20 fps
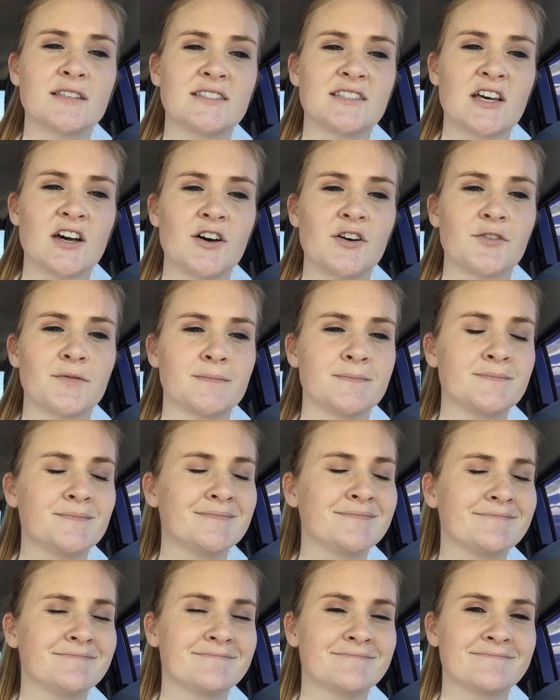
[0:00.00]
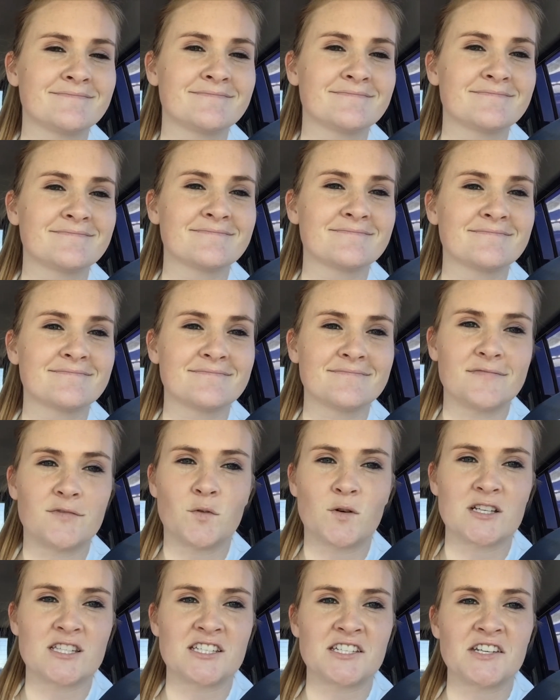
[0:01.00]
So
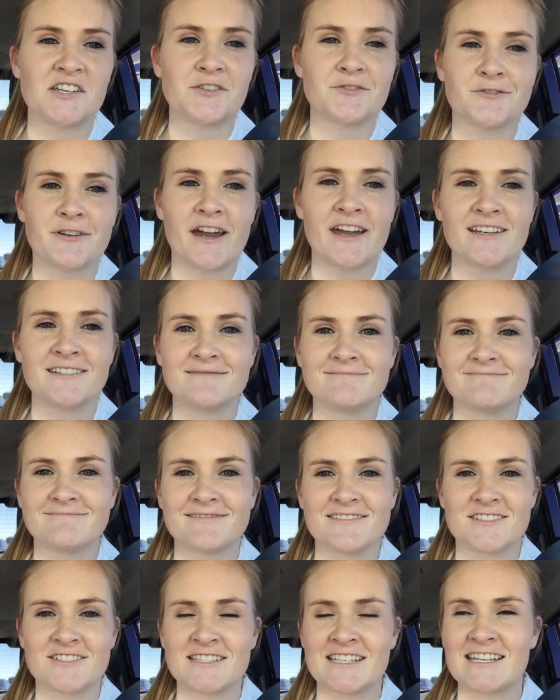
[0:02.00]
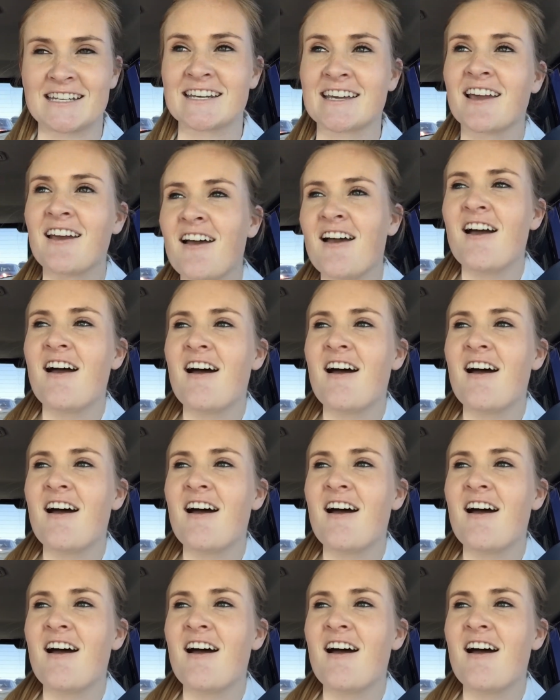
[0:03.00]
what's new, right? Just kidding.